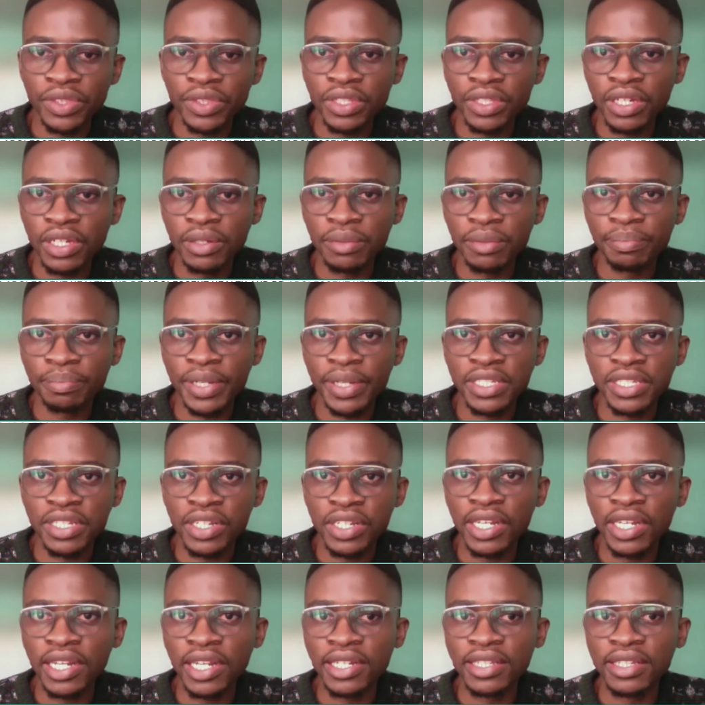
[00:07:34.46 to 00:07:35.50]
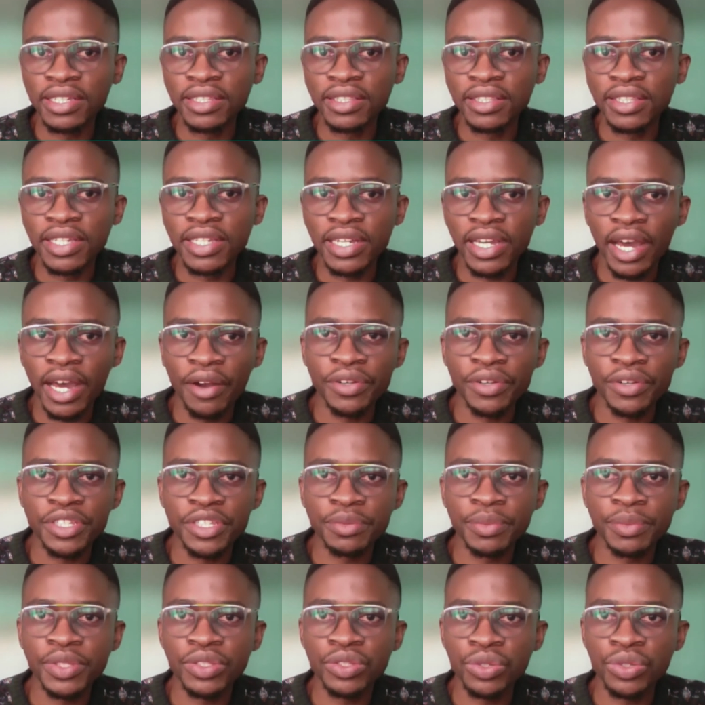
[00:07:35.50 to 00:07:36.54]
particularly the
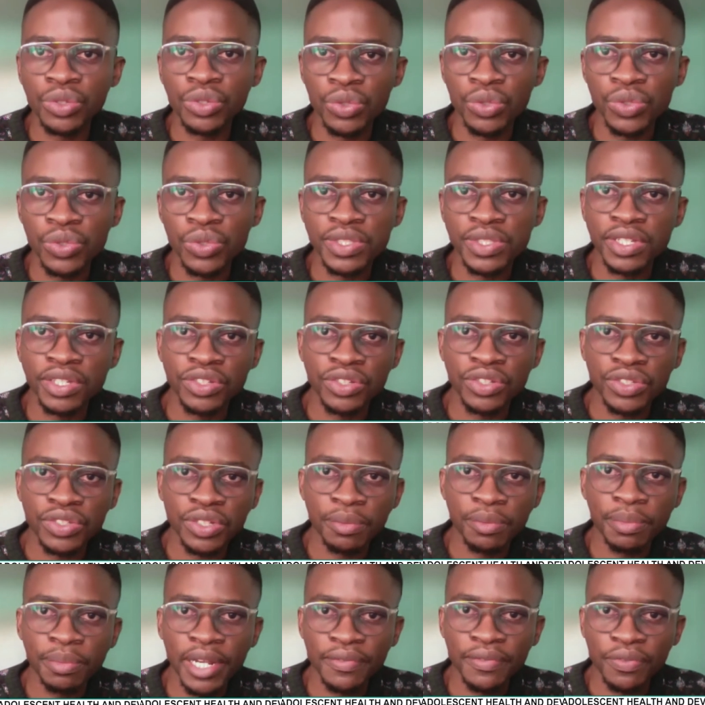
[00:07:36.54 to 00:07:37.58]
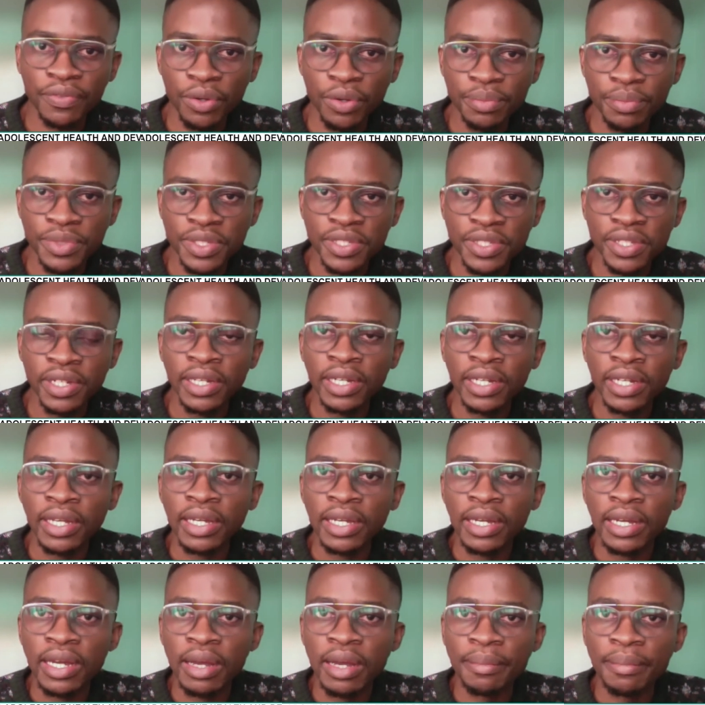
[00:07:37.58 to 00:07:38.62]
encouragement to use digital platforms,
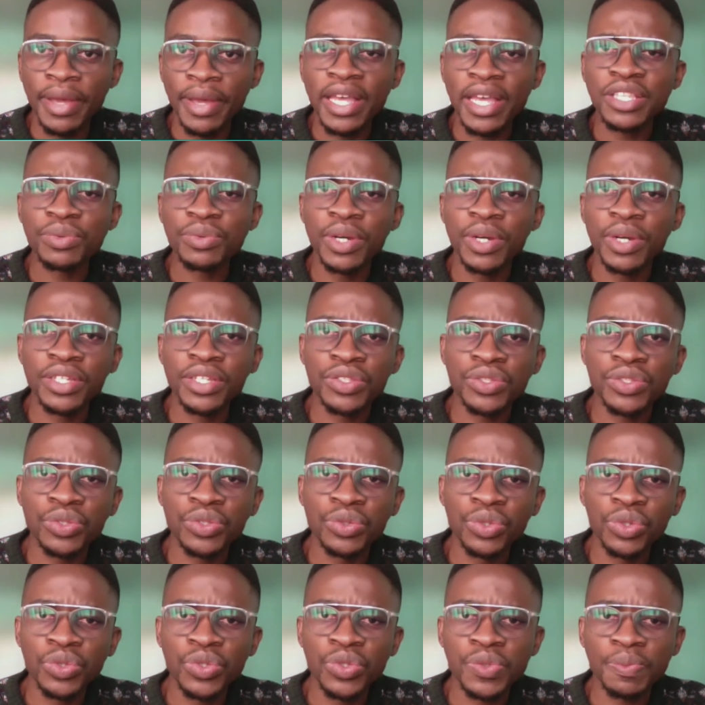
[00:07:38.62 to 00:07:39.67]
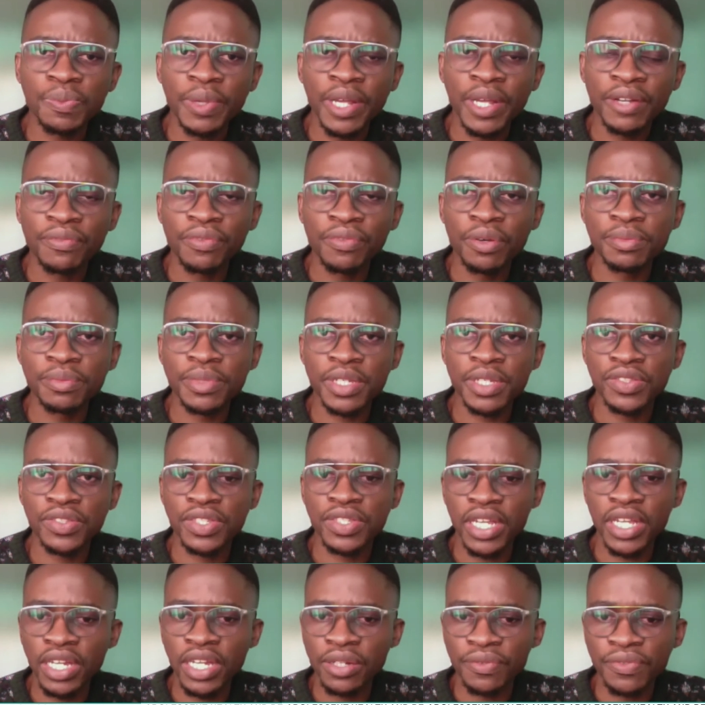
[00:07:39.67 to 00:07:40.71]
as well as to use platforms
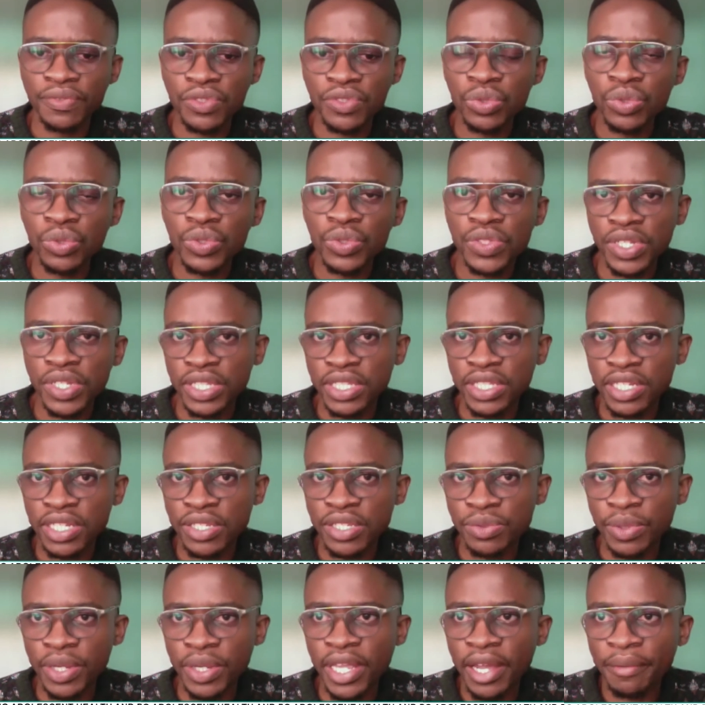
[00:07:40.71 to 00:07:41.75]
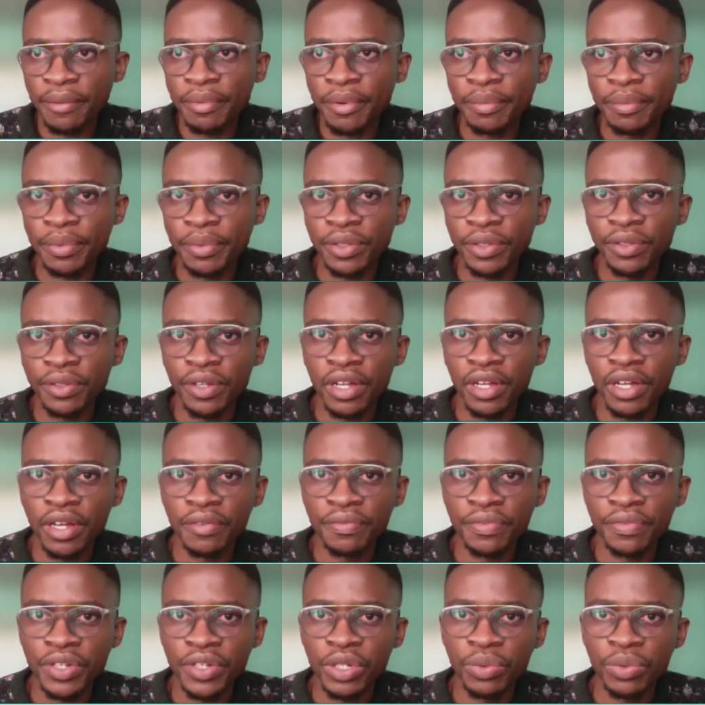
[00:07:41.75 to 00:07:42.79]
outside of school settings where young people
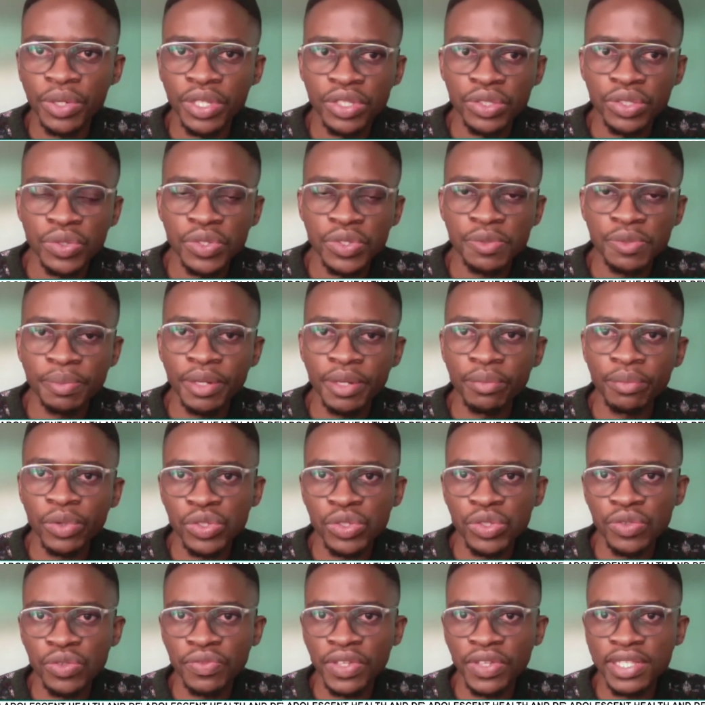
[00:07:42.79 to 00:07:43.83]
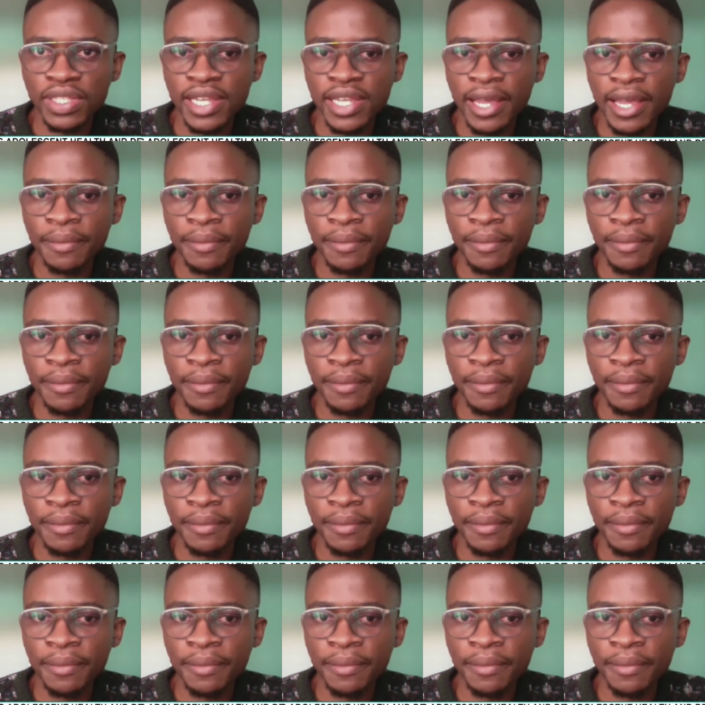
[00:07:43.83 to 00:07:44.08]
frequent or spend most of their time.